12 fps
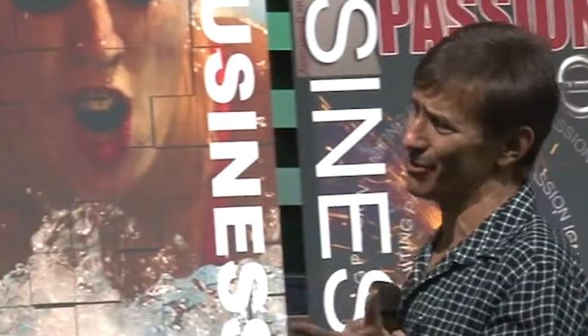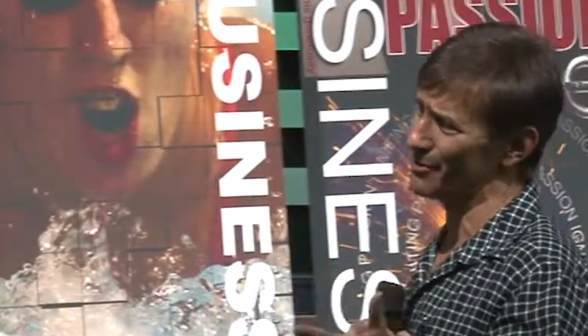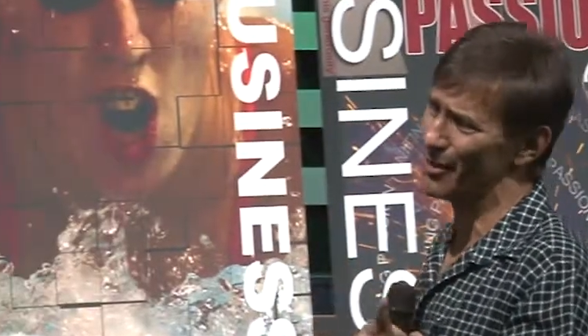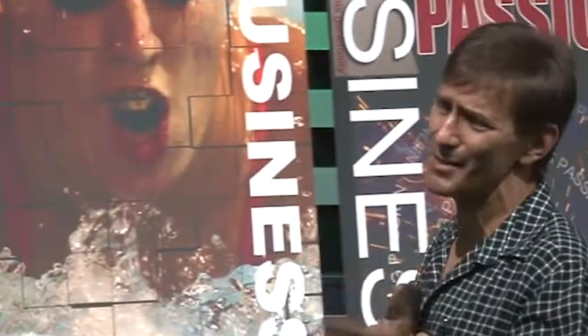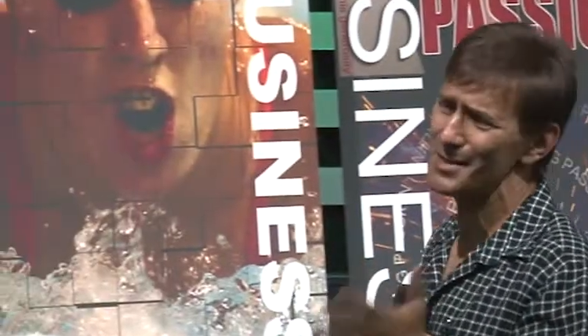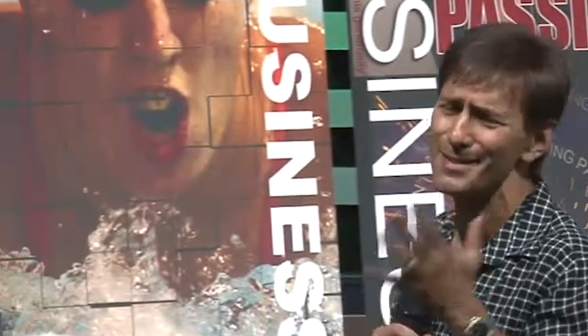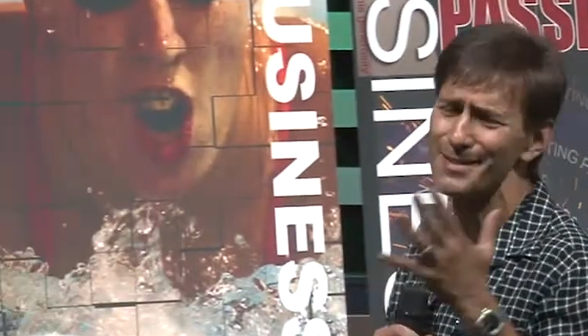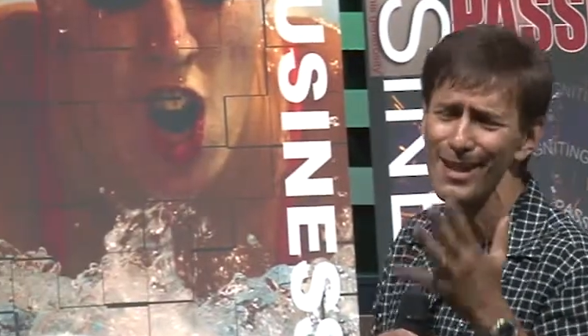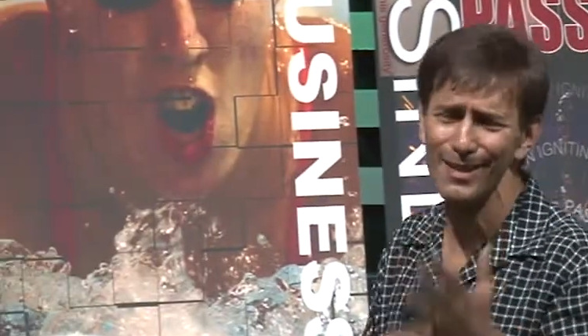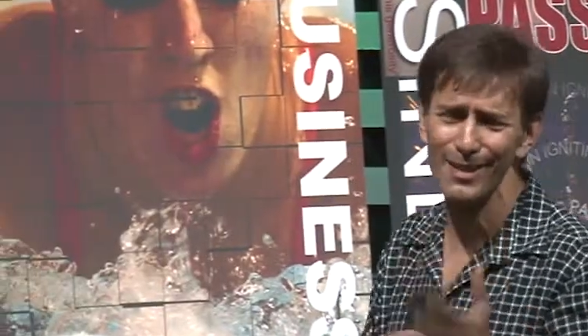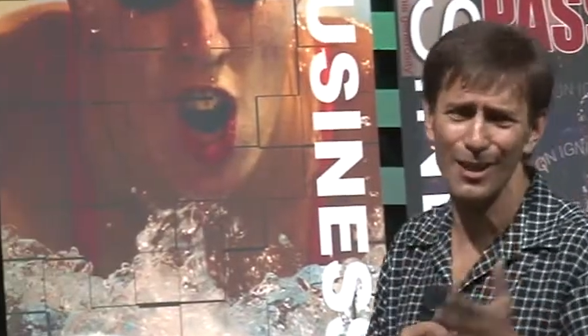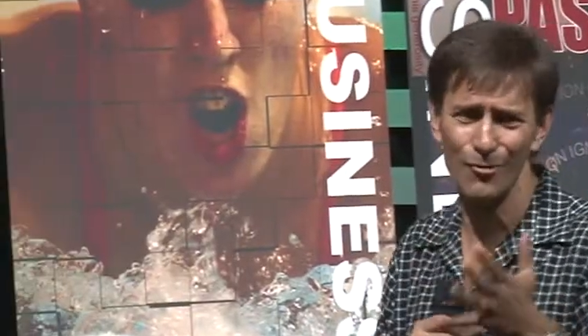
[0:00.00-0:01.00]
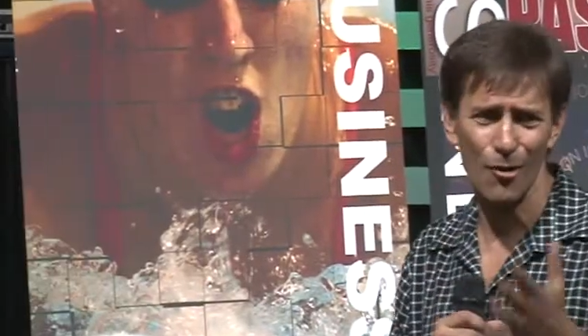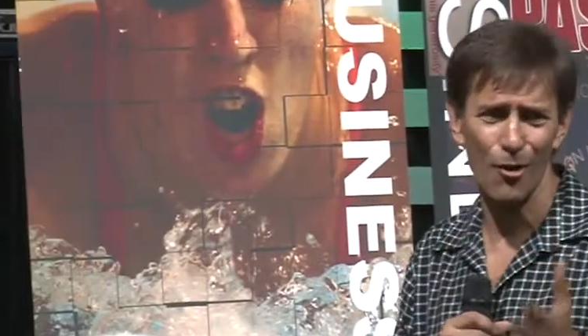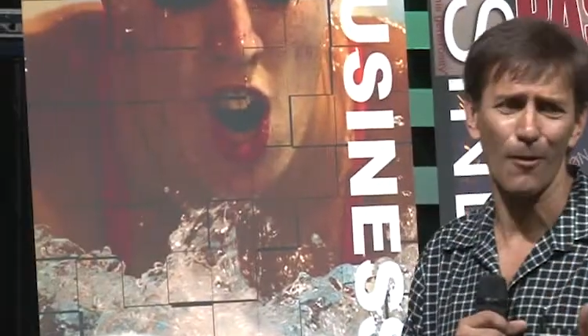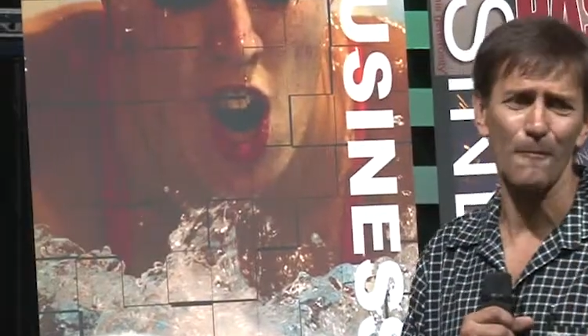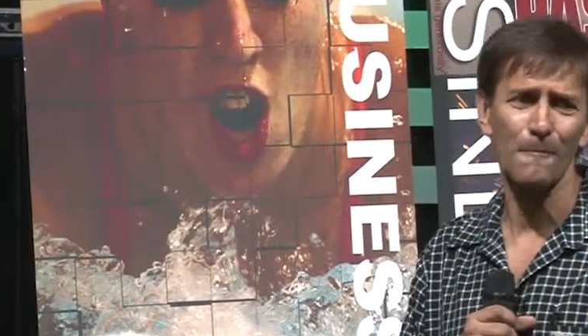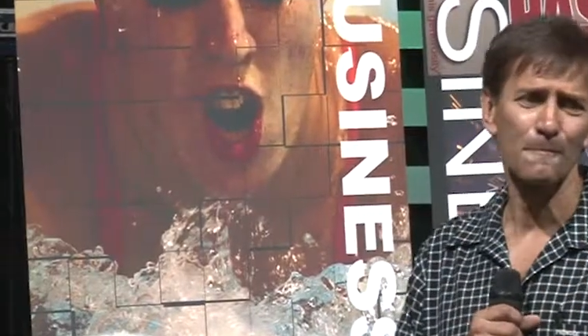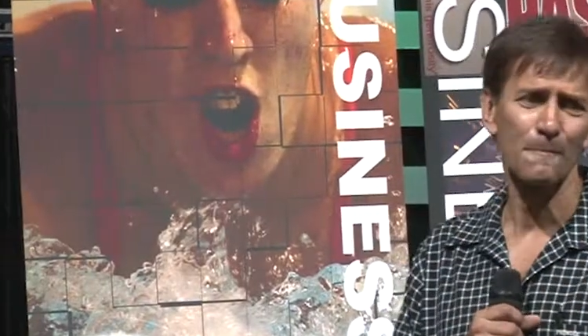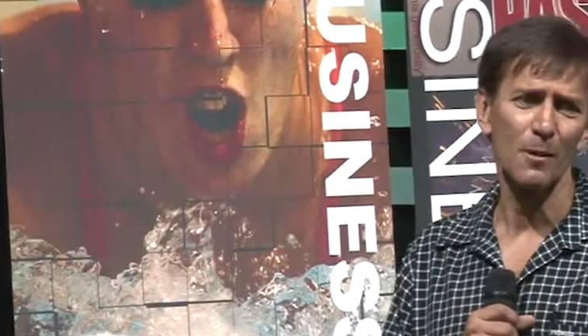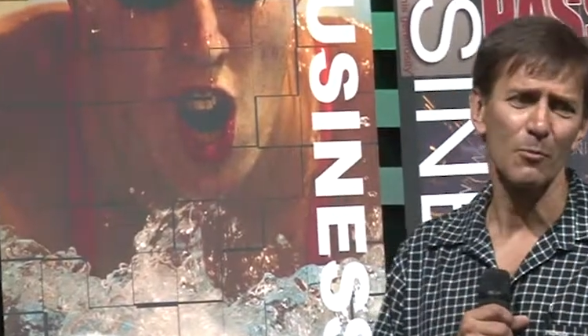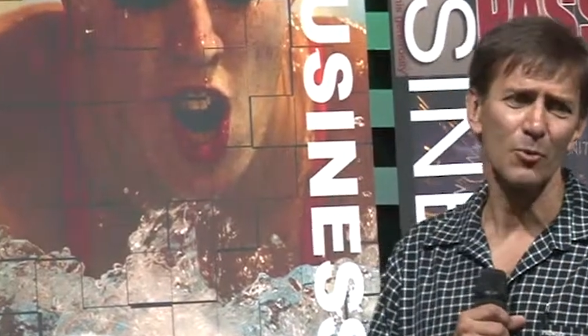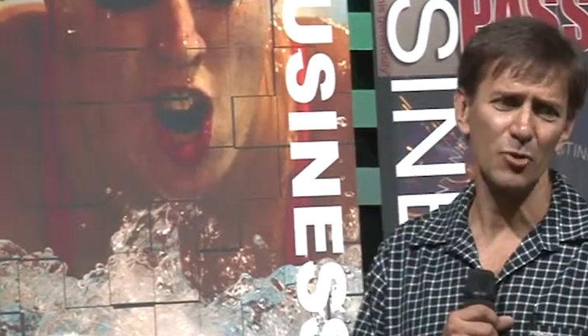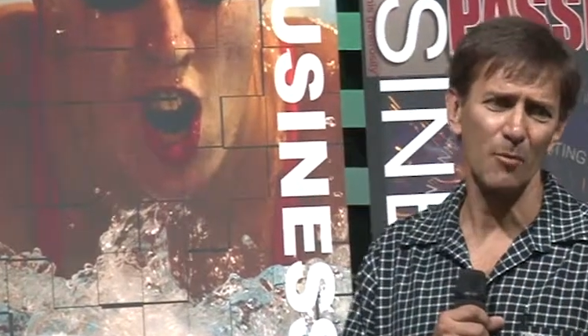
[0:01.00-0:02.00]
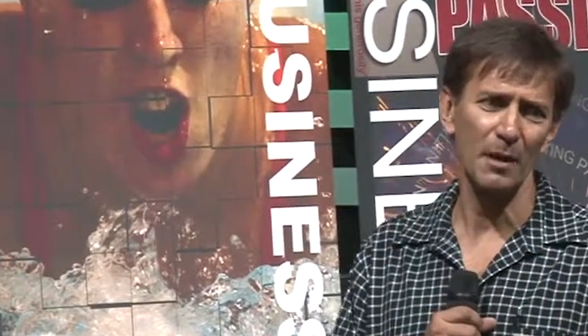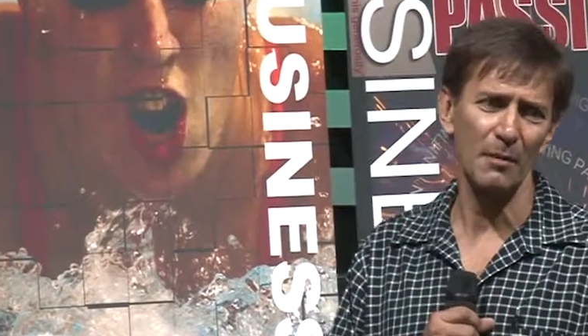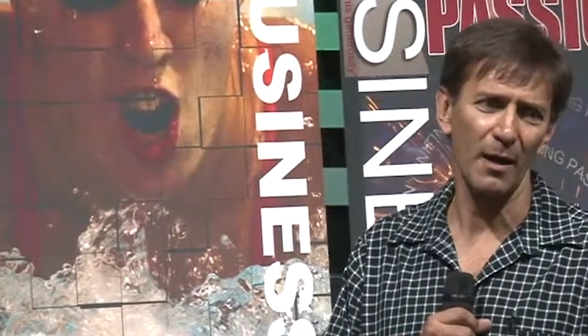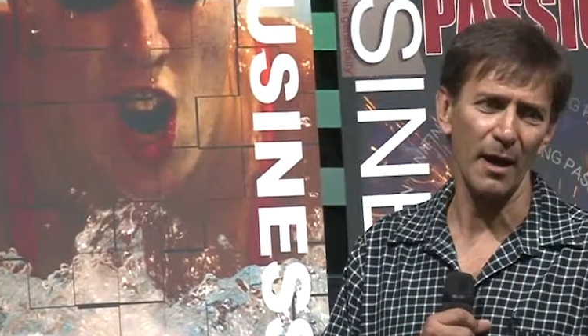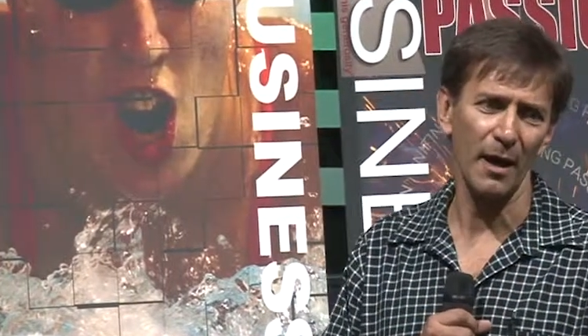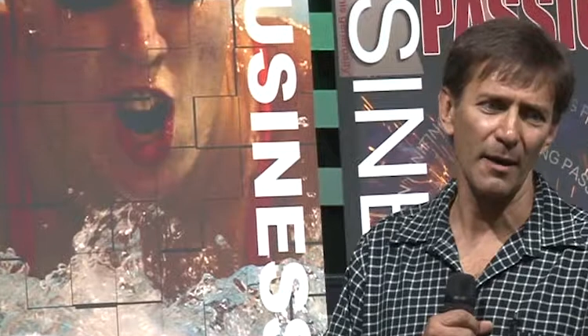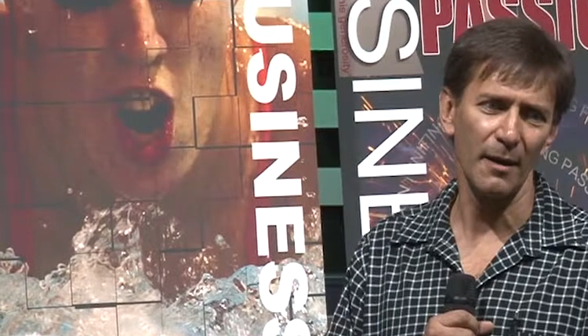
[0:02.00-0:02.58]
No, there's nothing wrong with dropping by.